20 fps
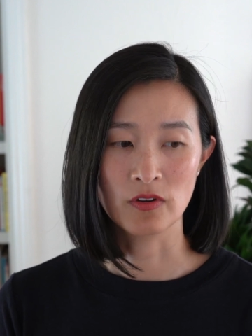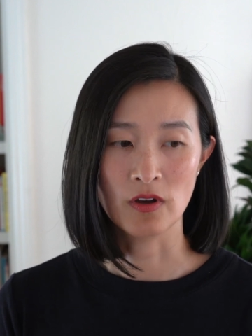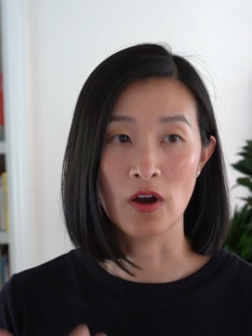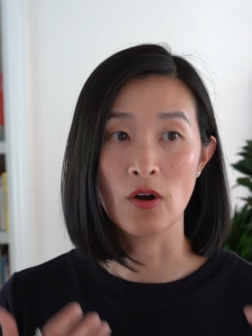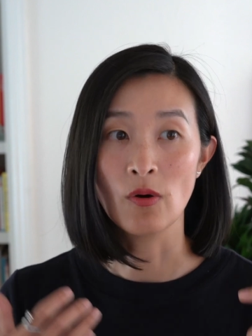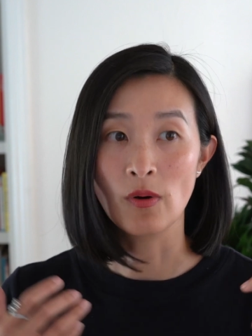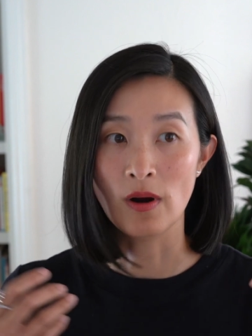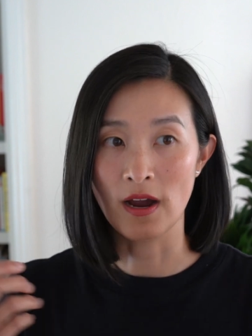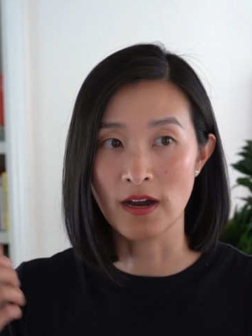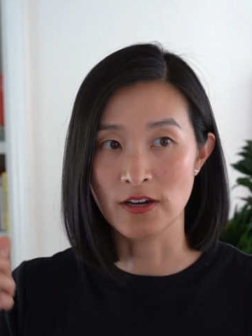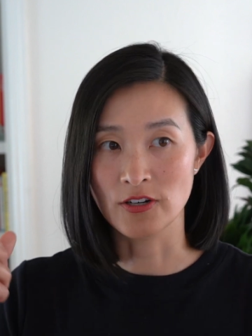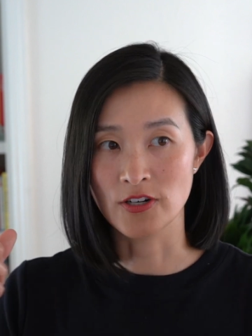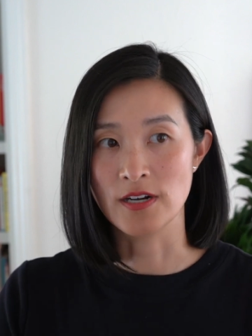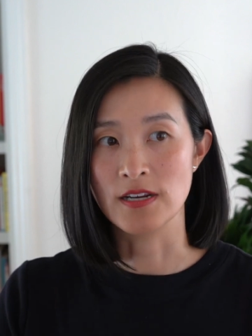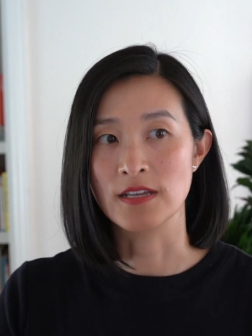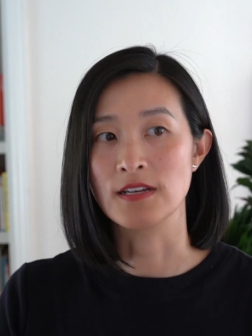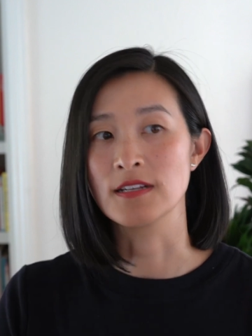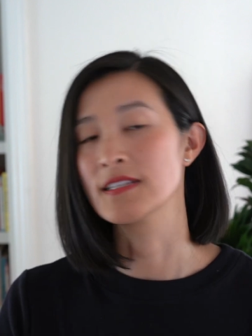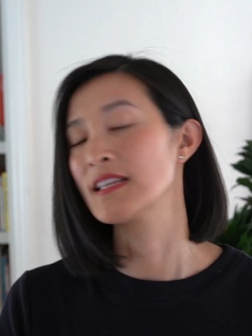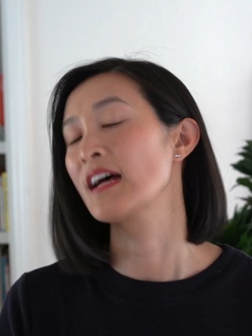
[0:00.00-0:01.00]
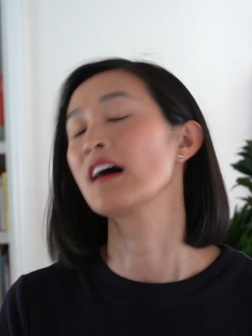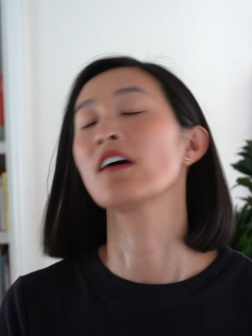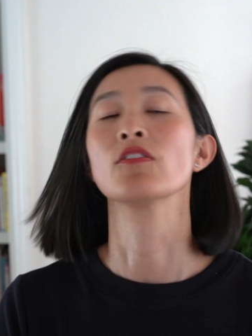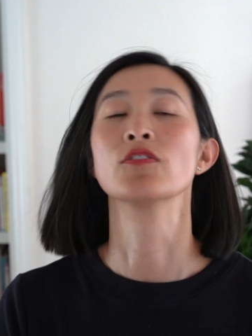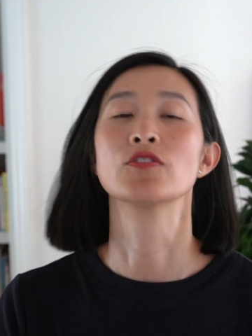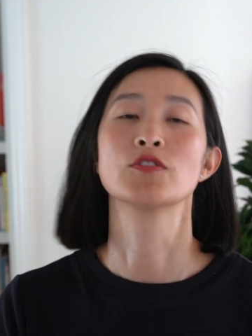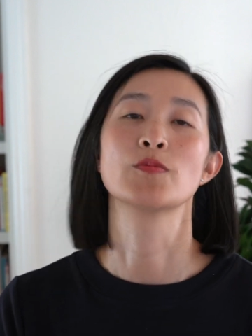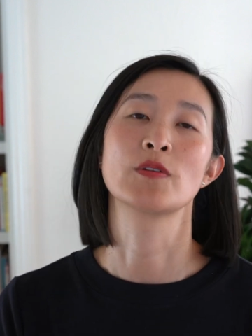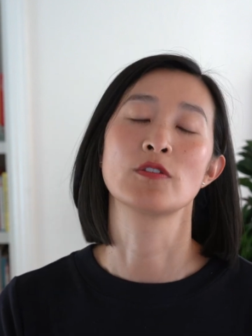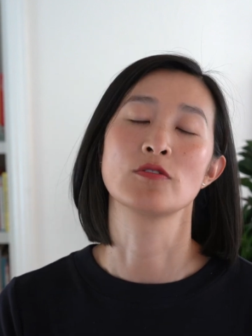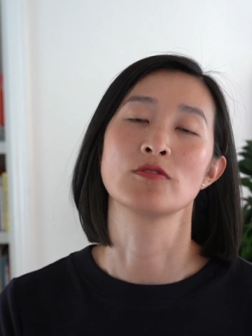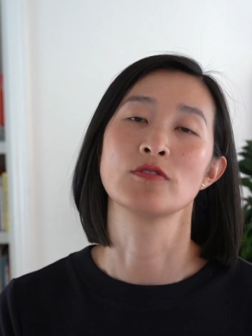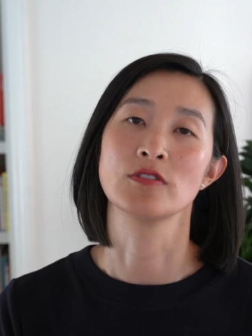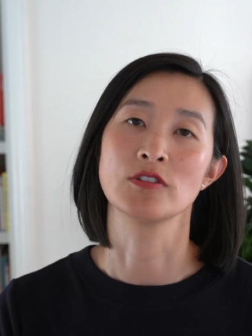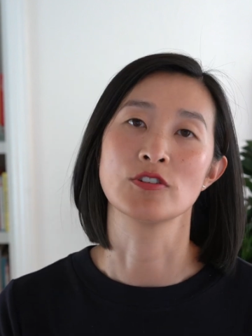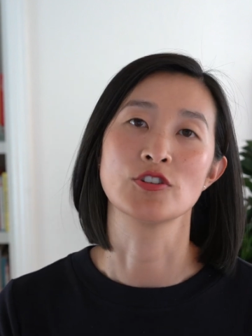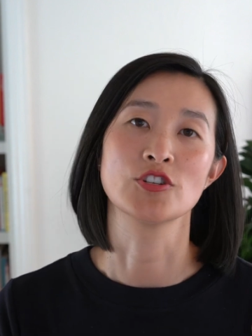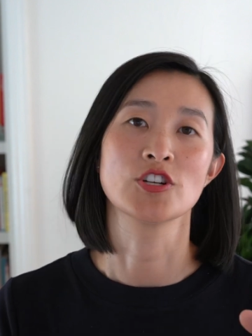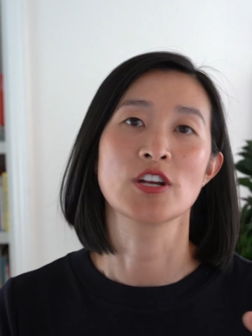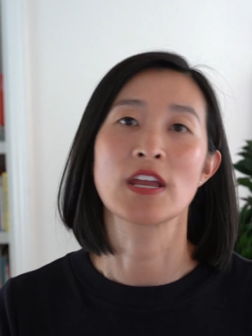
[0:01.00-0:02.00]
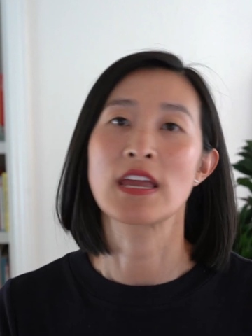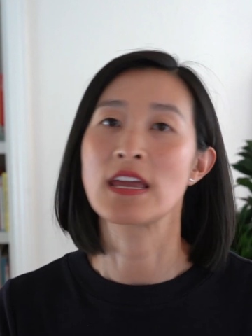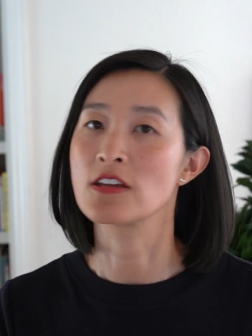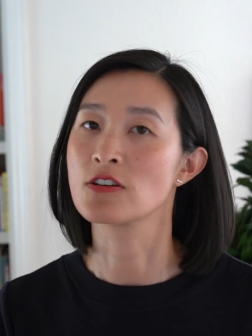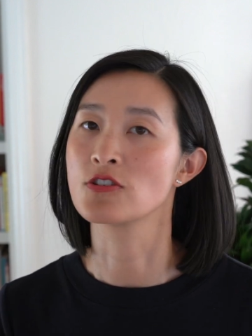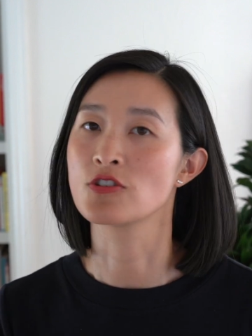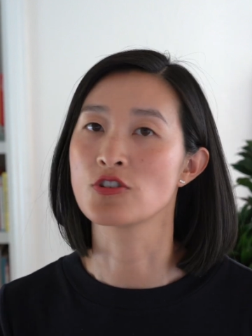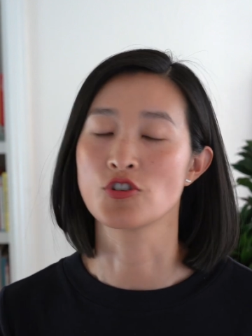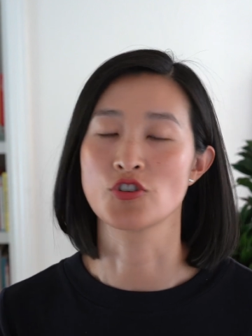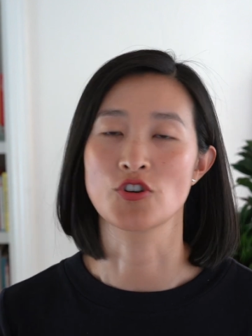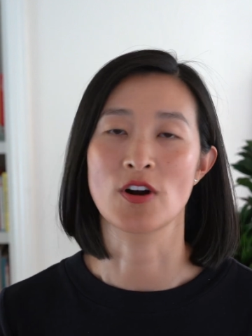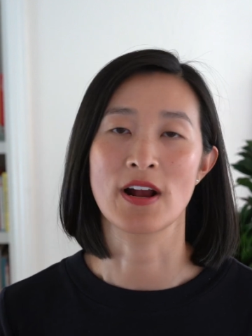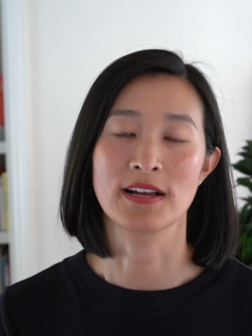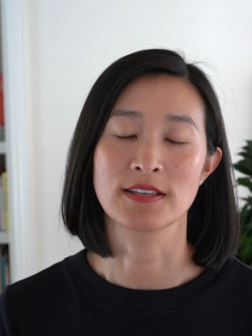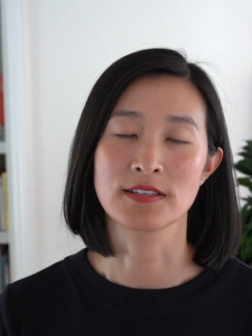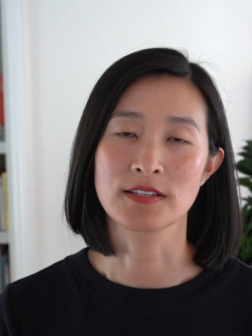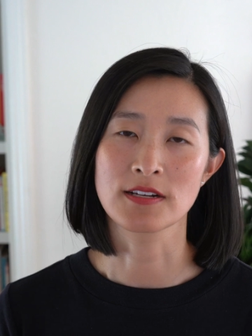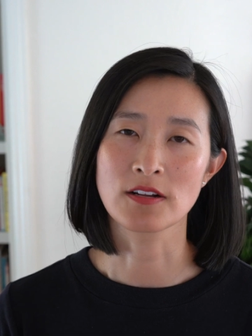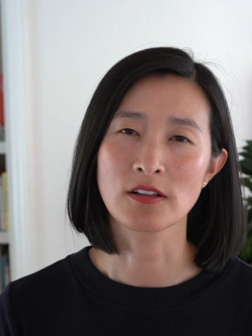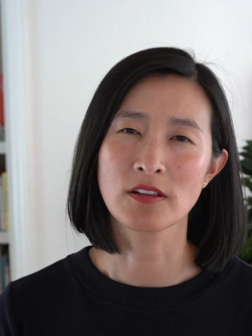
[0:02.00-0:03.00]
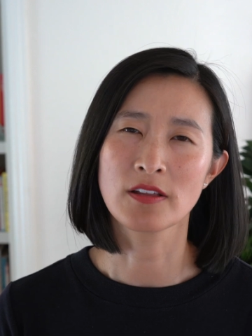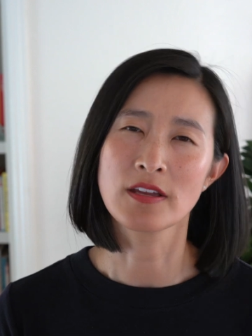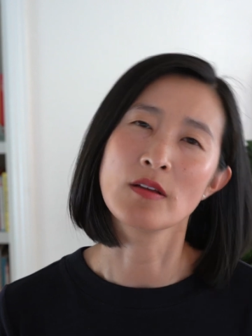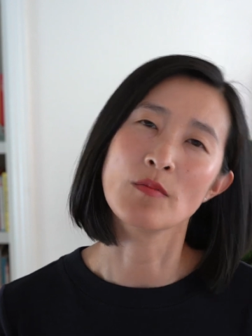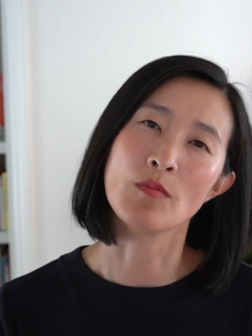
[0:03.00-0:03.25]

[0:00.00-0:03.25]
oh gosh, I need to tell this person to change drastically,